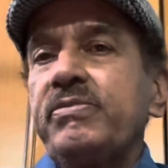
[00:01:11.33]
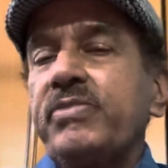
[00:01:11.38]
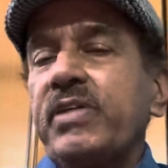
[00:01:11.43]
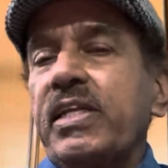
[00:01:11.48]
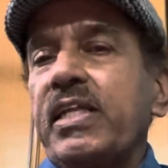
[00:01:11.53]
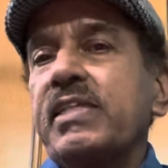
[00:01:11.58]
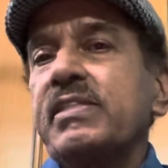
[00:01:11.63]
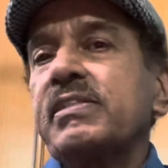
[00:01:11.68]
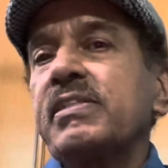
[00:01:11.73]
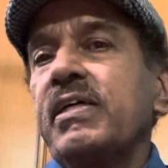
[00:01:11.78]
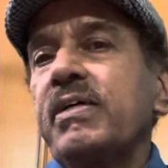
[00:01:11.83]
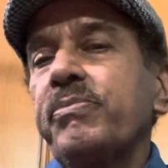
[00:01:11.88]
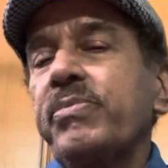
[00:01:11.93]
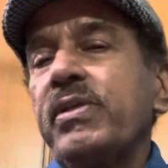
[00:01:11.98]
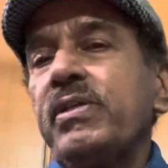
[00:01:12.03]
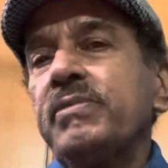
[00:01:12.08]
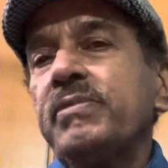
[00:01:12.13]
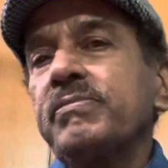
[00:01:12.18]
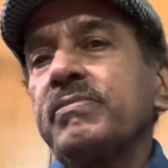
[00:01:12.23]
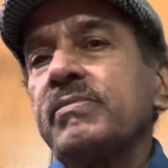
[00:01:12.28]
For
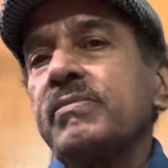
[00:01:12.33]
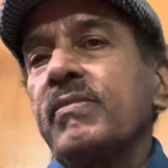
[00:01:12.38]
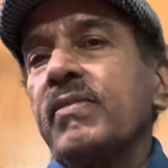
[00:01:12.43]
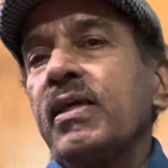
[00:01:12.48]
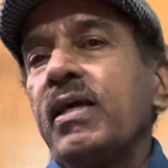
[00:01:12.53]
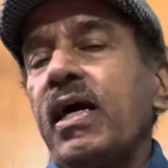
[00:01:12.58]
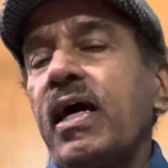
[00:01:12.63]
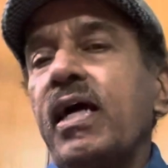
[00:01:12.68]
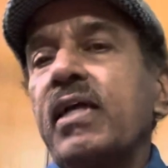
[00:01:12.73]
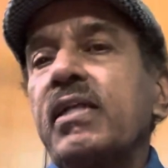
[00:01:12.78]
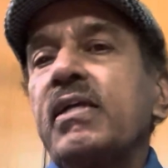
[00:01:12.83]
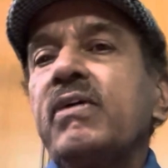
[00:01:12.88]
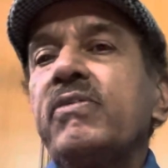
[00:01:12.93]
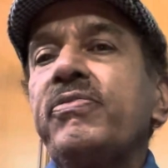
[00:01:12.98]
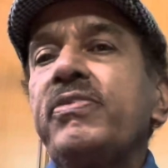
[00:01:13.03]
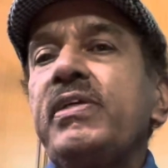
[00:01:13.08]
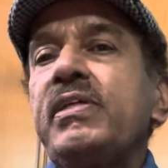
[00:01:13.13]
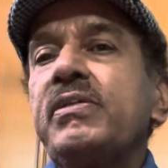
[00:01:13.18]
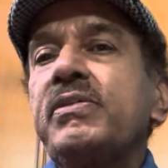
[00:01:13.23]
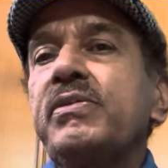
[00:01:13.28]
example,
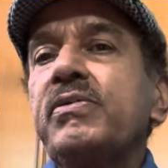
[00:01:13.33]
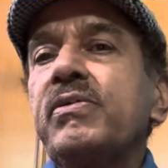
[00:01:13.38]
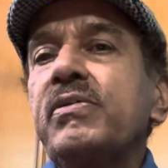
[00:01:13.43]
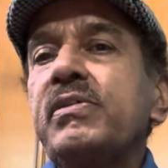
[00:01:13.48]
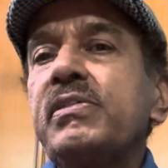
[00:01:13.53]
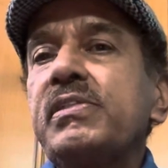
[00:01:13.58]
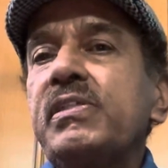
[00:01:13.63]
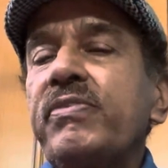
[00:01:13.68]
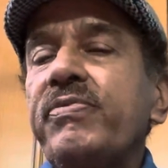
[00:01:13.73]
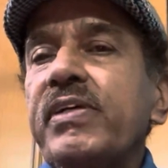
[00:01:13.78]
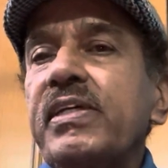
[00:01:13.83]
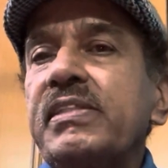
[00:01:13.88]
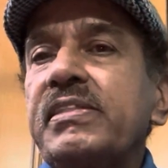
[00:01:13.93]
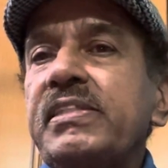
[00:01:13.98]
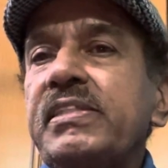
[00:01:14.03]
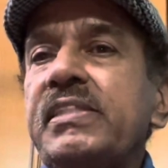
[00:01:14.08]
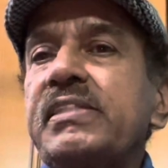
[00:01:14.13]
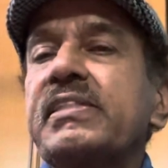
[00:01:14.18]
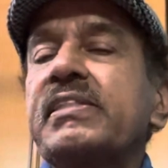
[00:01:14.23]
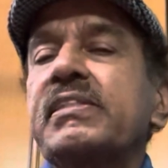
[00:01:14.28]
anopheline
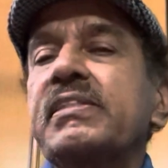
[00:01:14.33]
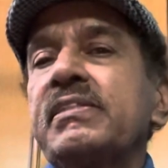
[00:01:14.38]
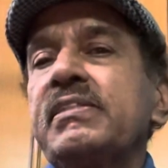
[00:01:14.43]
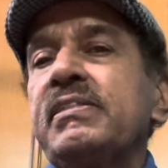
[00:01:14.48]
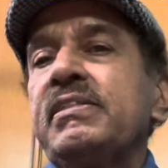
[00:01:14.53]
culicifacis,